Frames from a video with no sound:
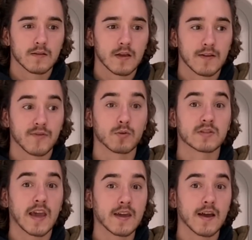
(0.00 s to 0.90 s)
If it was
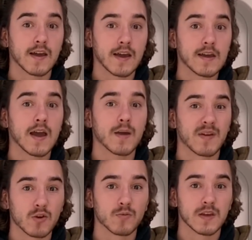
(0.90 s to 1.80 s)
KIA, I
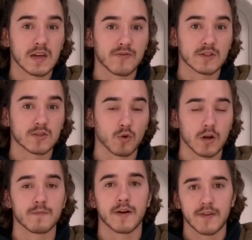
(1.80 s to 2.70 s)
bet it would be a different
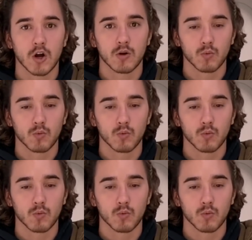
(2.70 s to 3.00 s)
story, but they are